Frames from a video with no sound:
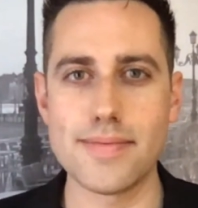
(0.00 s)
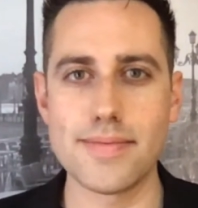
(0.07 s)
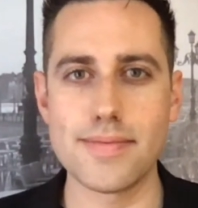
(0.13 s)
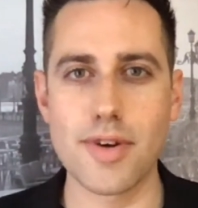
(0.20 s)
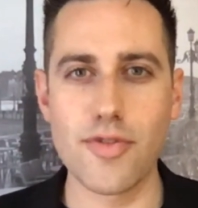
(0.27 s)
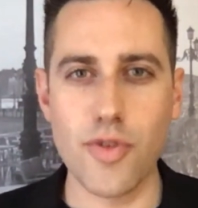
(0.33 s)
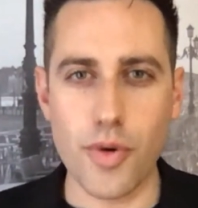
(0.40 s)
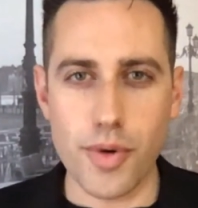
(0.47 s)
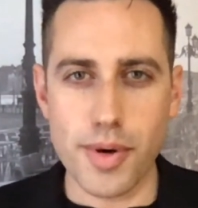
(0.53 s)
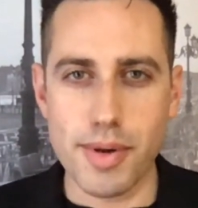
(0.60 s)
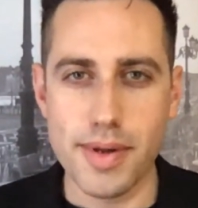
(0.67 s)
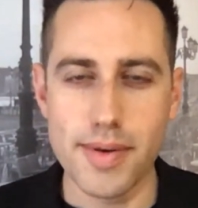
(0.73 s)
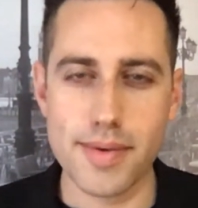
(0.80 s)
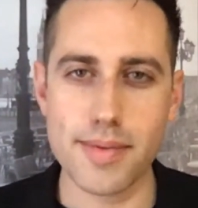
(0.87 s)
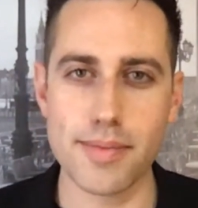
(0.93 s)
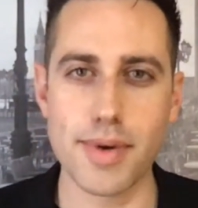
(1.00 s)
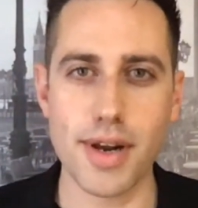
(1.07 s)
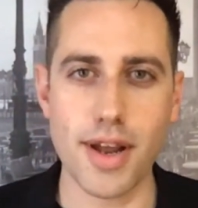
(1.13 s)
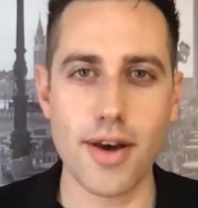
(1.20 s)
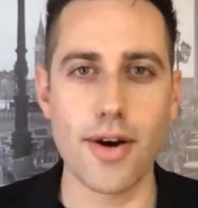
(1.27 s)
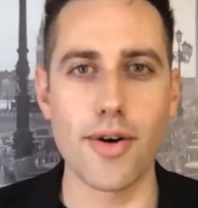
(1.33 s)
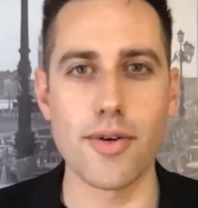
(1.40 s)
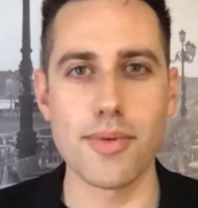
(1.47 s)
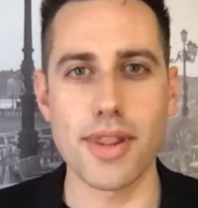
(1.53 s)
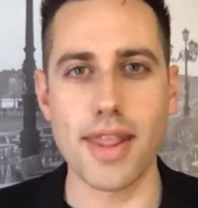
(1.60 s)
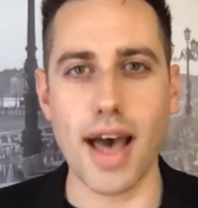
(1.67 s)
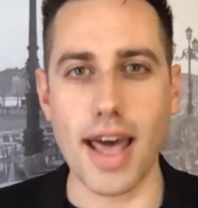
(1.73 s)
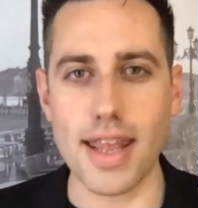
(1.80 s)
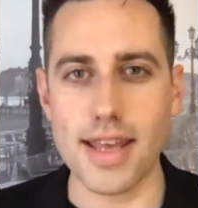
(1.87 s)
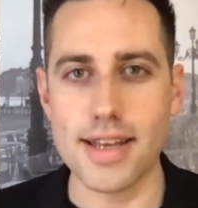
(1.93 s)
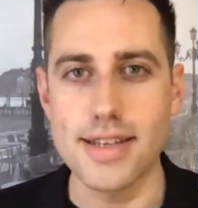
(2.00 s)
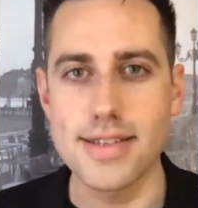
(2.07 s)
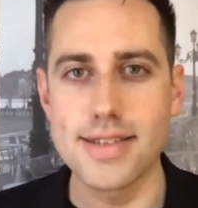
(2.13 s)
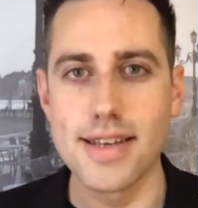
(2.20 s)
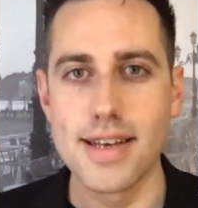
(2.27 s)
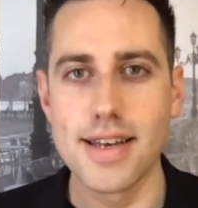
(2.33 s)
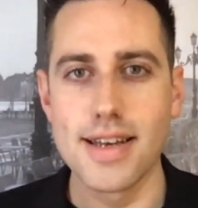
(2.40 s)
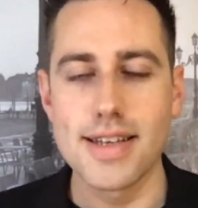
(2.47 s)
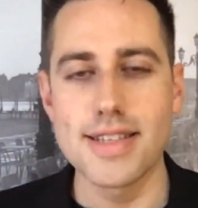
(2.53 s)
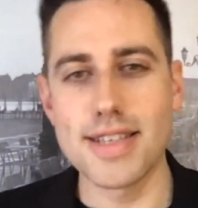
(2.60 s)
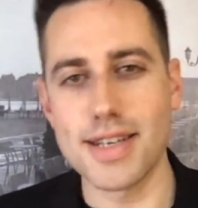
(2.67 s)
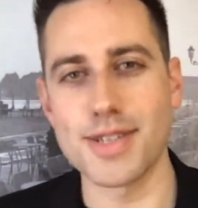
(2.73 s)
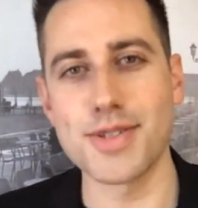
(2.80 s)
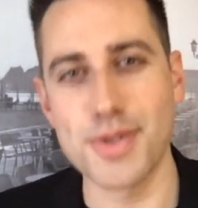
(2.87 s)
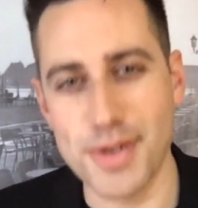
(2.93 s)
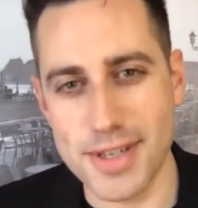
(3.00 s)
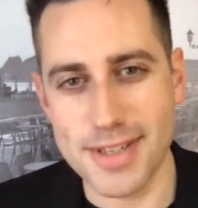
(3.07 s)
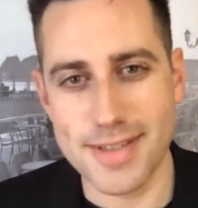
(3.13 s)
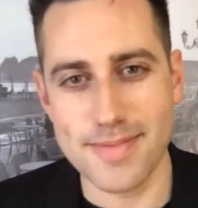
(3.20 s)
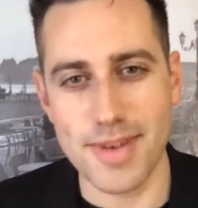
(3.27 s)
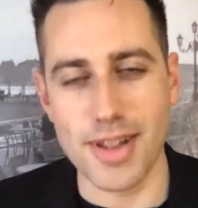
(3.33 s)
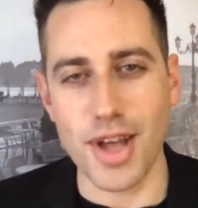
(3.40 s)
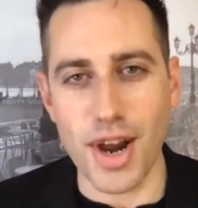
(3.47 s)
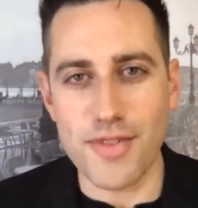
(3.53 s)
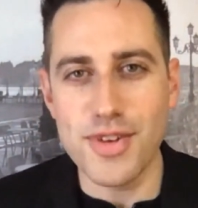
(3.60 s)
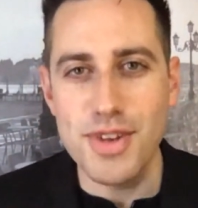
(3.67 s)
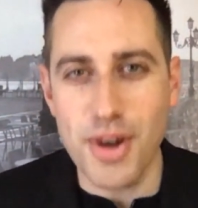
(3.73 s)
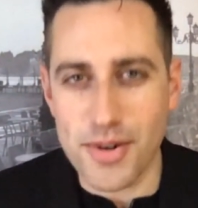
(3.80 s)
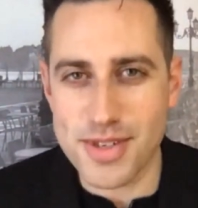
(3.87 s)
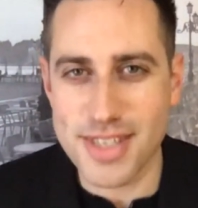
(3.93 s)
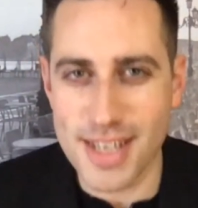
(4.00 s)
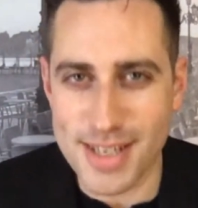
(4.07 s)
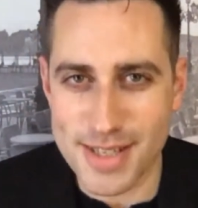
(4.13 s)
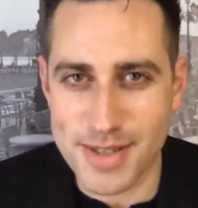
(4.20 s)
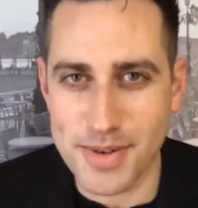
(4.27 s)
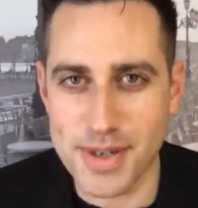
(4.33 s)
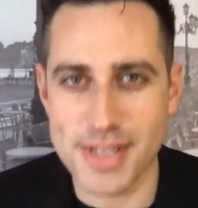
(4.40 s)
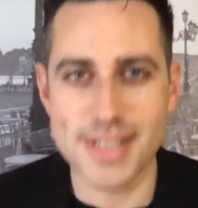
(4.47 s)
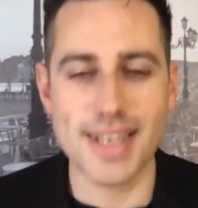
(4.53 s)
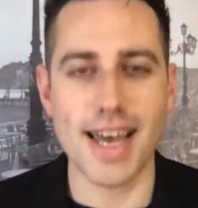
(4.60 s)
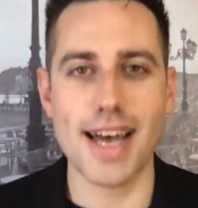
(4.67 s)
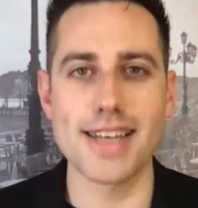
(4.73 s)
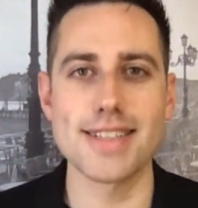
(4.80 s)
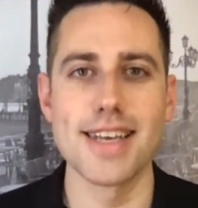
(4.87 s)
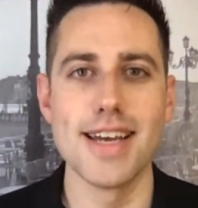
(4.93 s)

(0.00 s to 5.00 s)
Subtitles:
before we bring it home, and that is C.S. Lewis. A lot of you know C.S. Lewis as